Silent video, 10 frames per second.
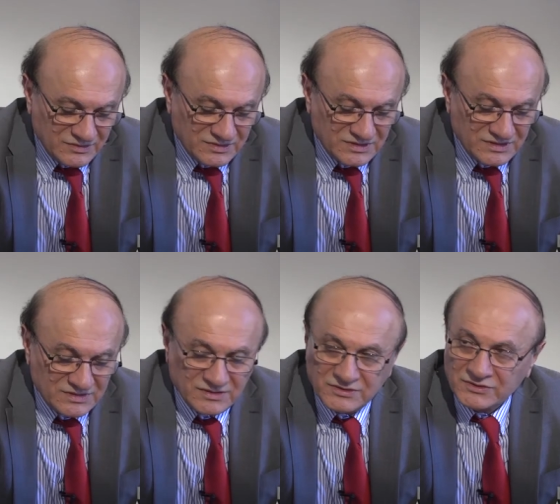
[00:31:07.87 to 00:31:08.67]
question
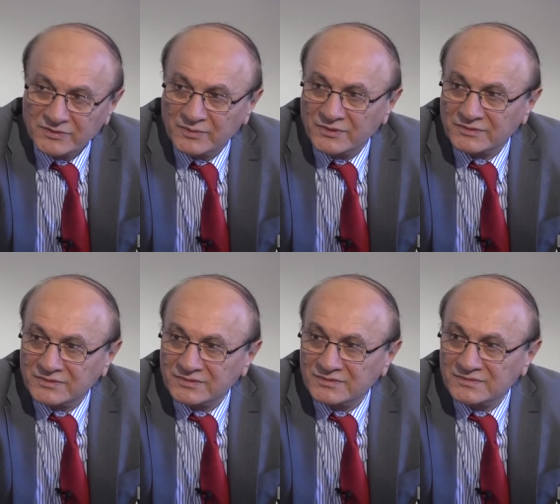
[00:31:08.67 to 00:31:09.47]
is Eurobond.
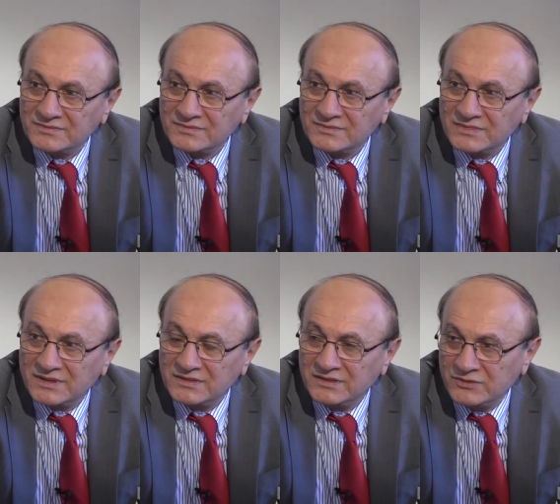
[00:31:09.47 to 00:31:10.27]

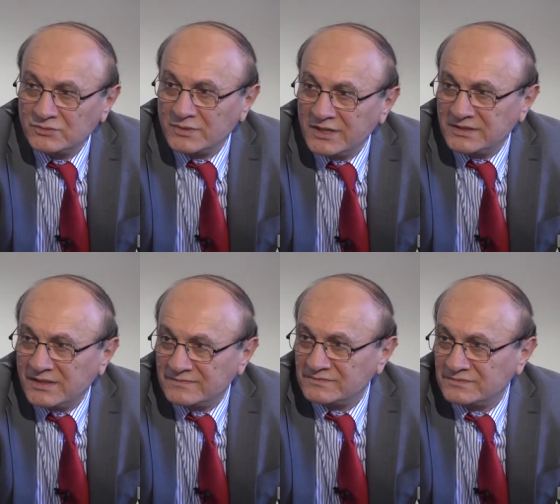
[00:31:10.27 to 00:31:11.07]
I think you might
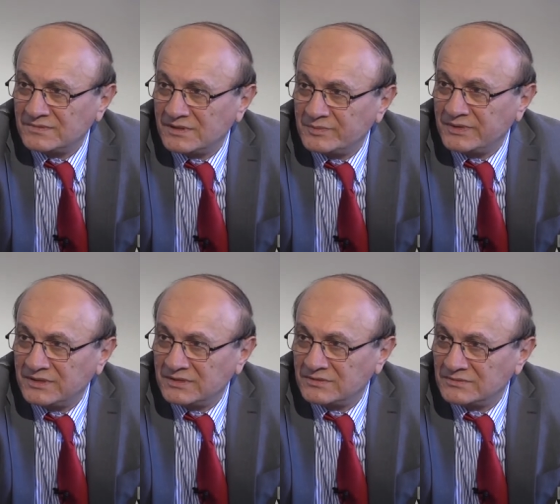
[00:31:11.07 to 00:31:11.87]
have
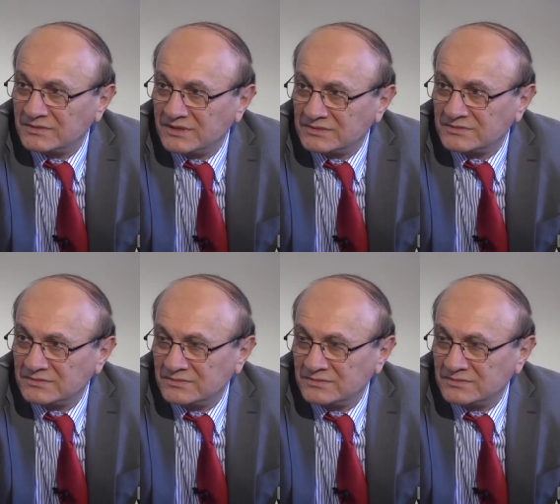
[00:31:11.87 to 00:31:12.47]
opinion on this.